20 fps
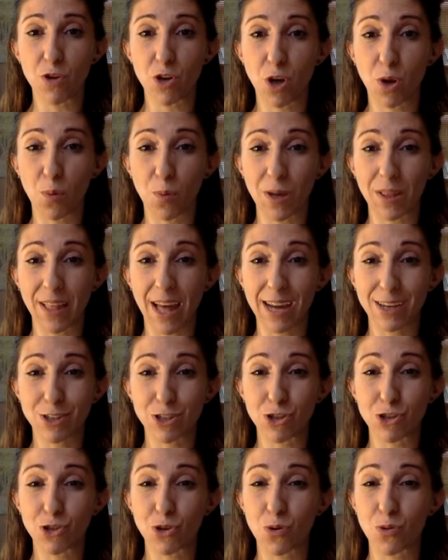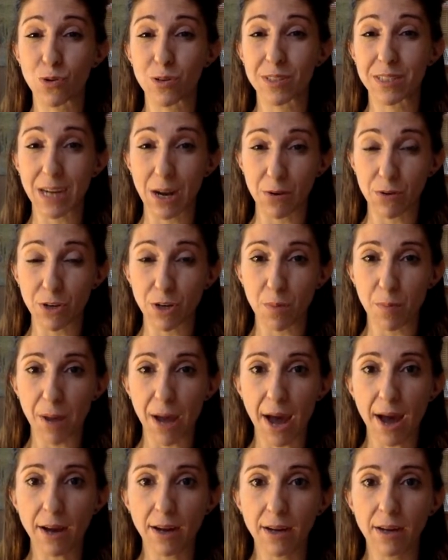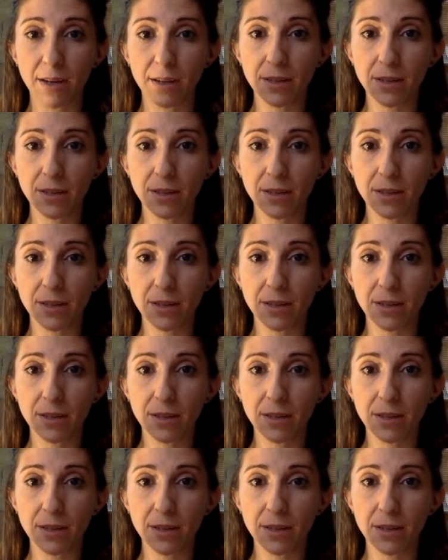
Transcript: you can relax your shoulders down your back.